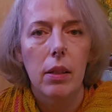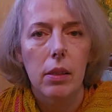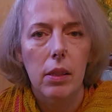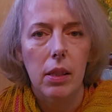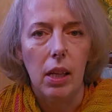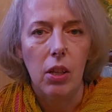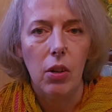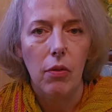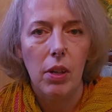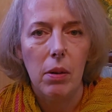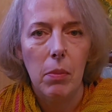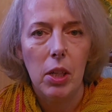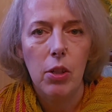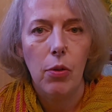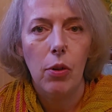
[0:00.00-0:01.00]
Thank you very
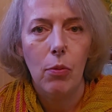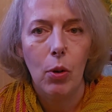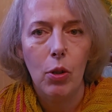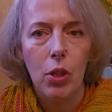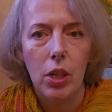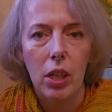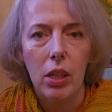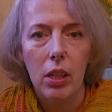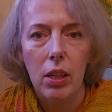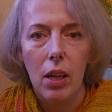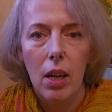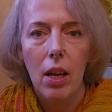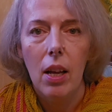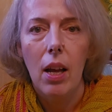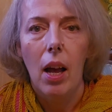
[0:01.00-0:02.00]
much for watching,
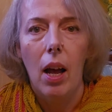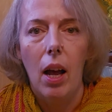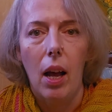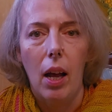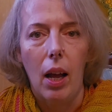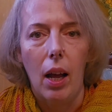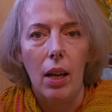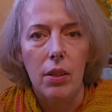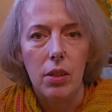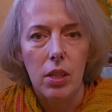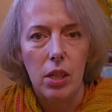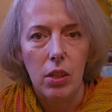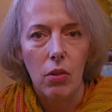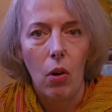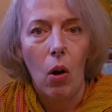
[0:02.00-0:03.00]
and see
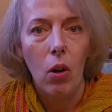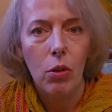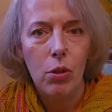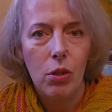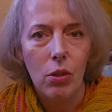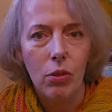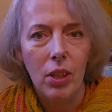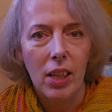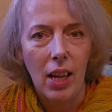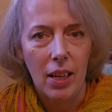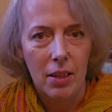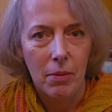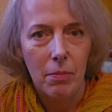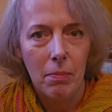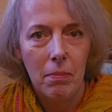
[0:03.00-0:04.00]
you all soon
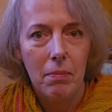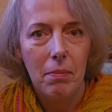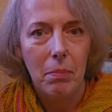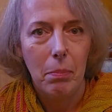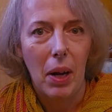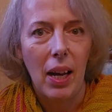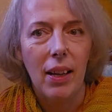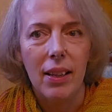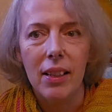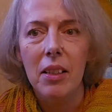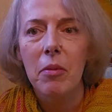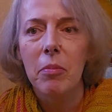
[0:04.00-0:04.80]
again. Bye.